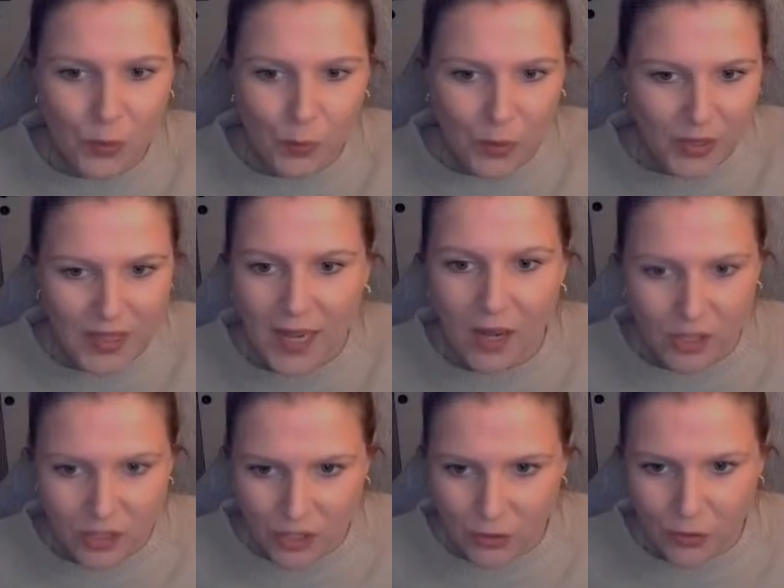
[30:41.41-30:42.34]
put that
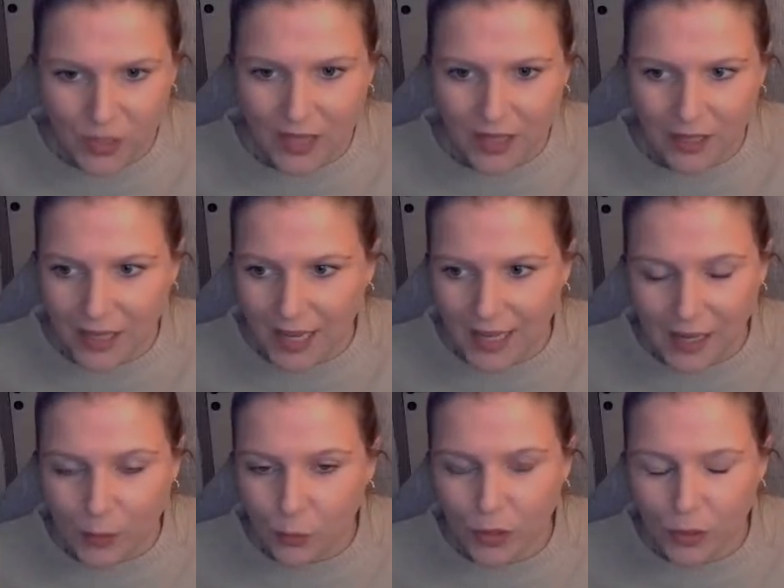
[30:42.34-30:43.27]
onto you either. Like, I
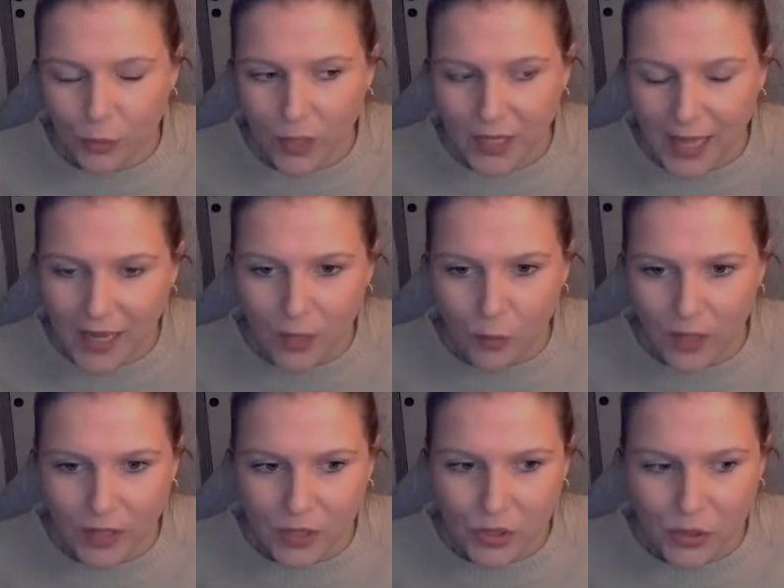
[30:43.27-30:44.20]
wouldn't want
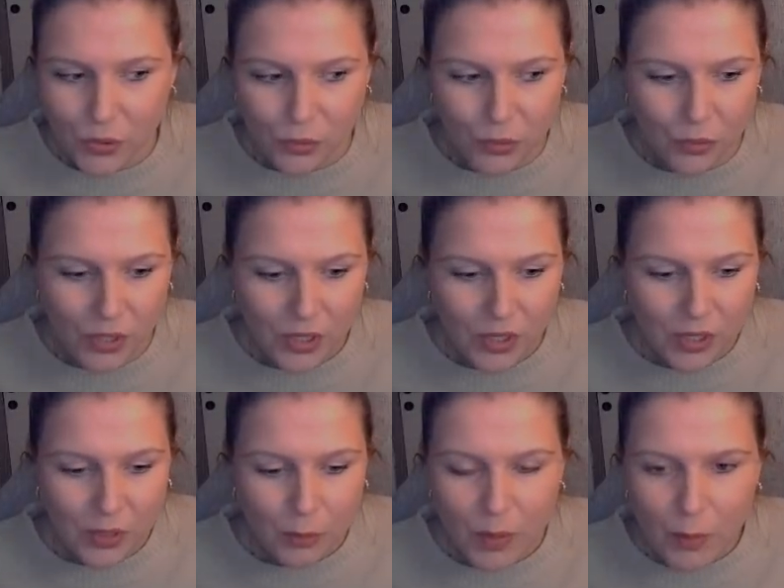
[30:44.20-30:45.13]
anyone to
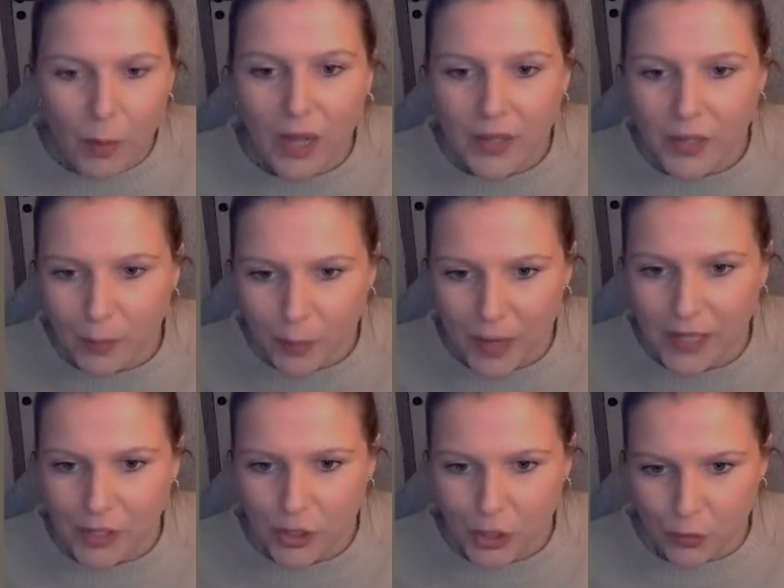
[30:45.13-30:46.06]
be bothered by a
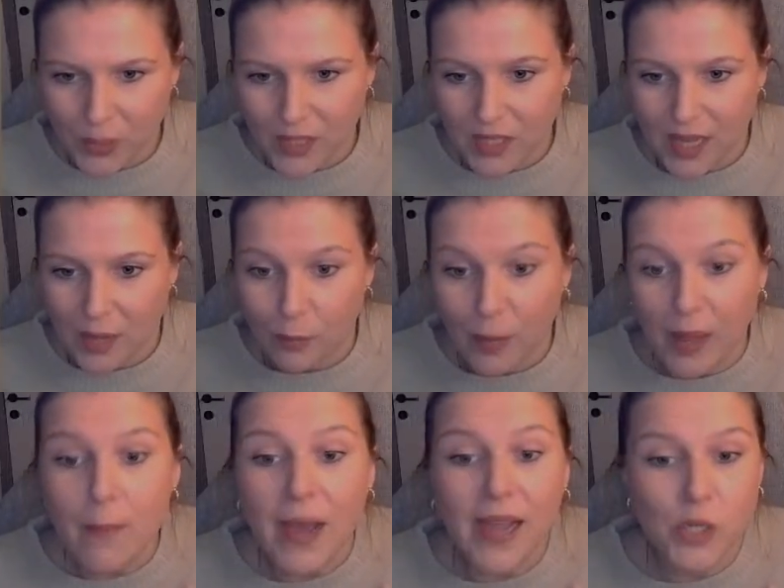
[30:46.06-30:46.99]
chewing sound, by
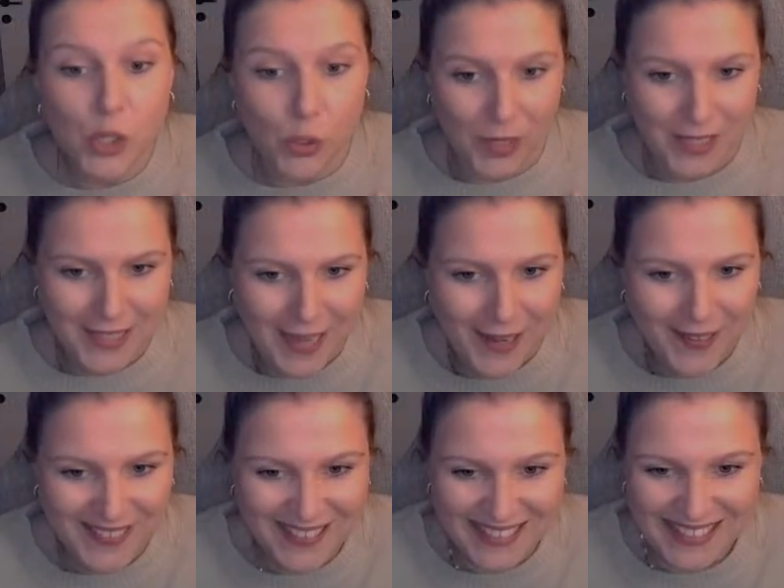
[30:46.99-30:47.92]
my chewing sound.